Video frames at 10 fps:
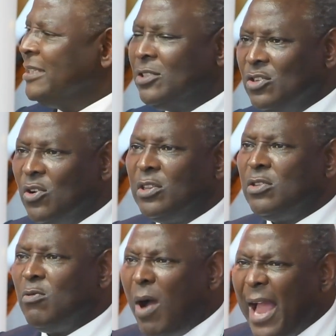is not
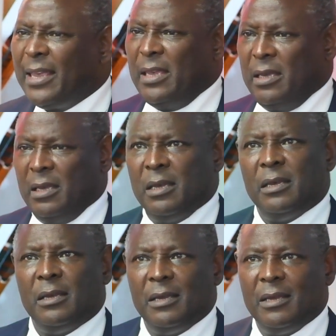working.
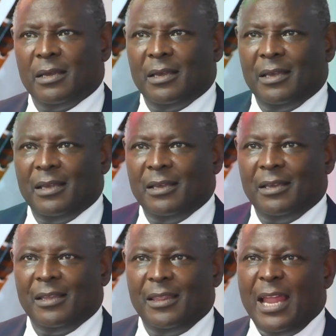
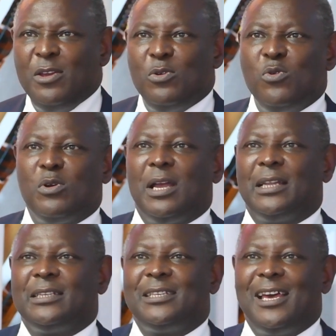When you look
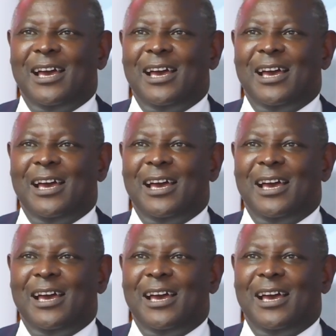at